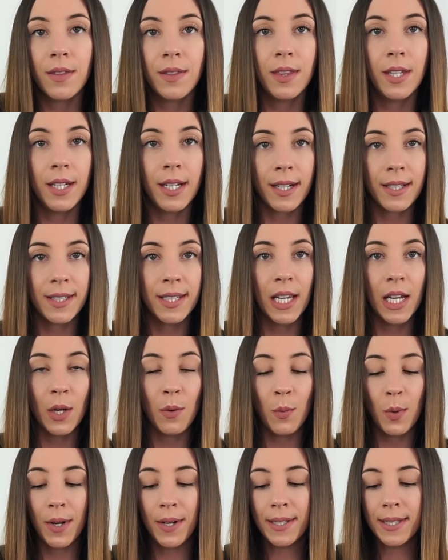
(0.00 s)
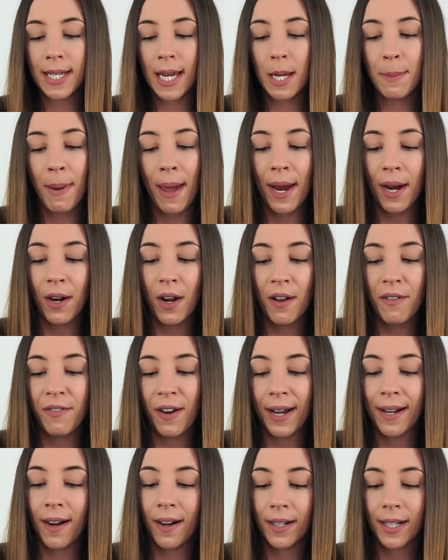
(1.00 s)
The next thing was a pair of
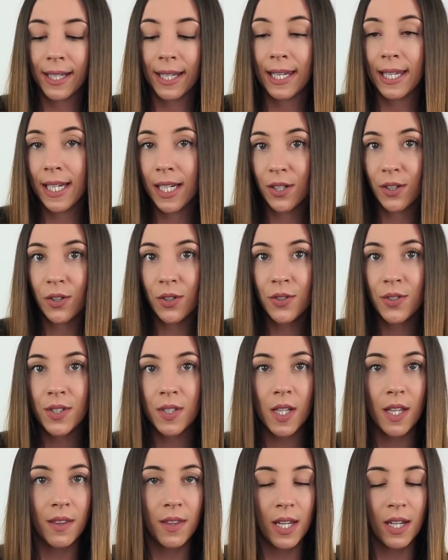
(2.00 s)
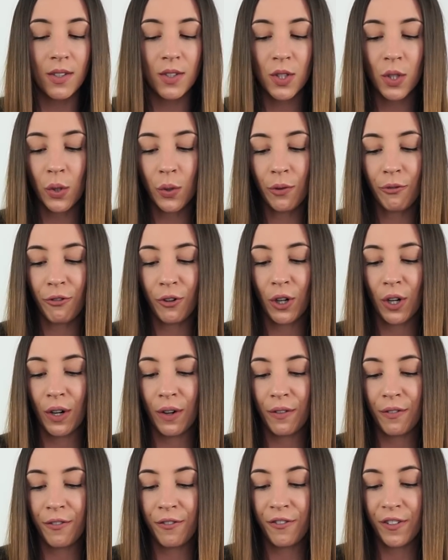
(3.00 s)
Vionic heels. These sold
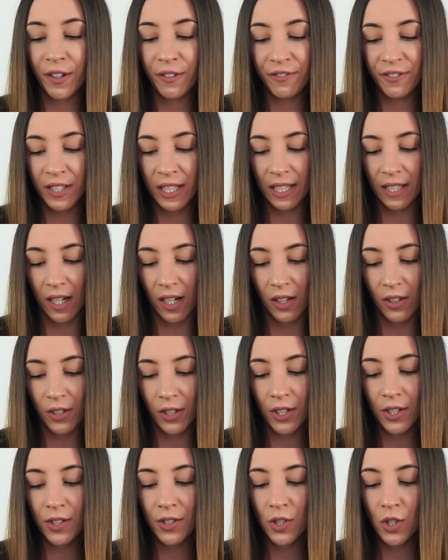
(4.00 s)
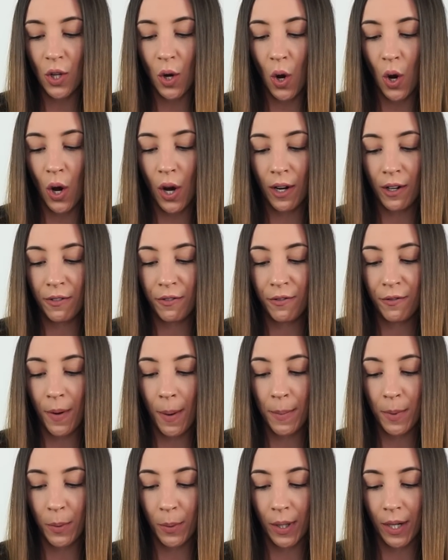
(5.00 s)
for $50 on
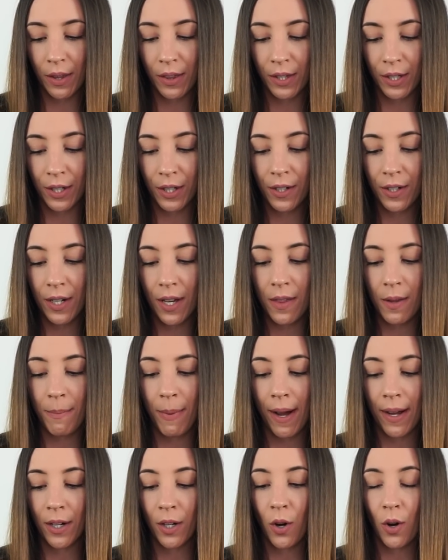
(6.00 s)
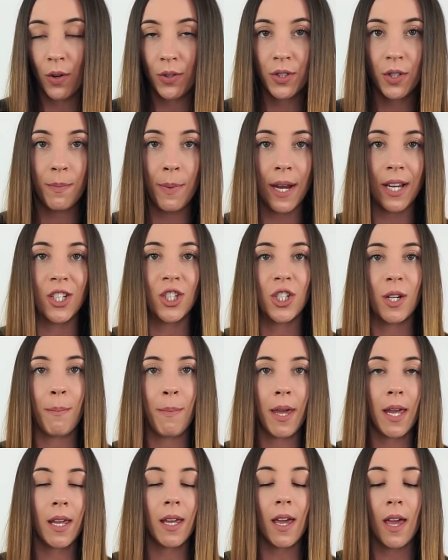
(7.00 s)
February 3rd, and the buyer also paid
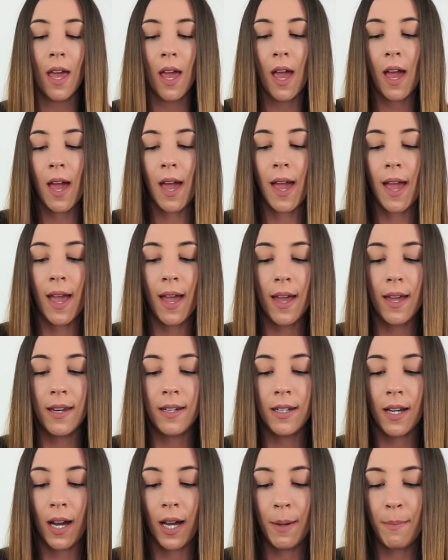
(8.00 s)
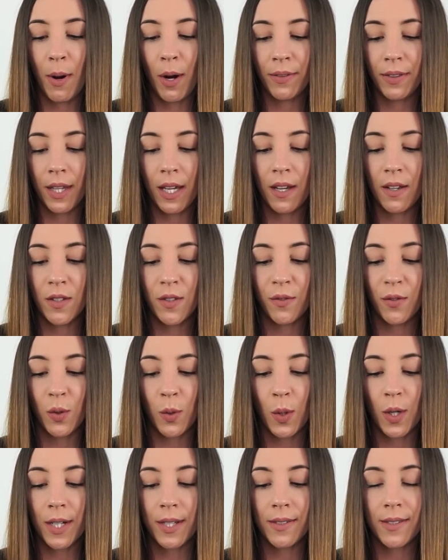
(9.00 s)
shipping, and I bought these
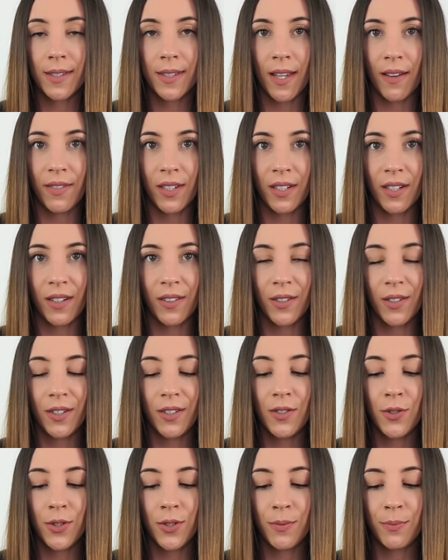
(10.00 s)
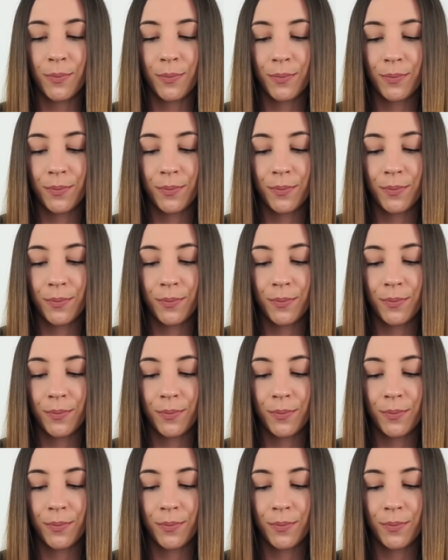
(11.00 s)
for $7.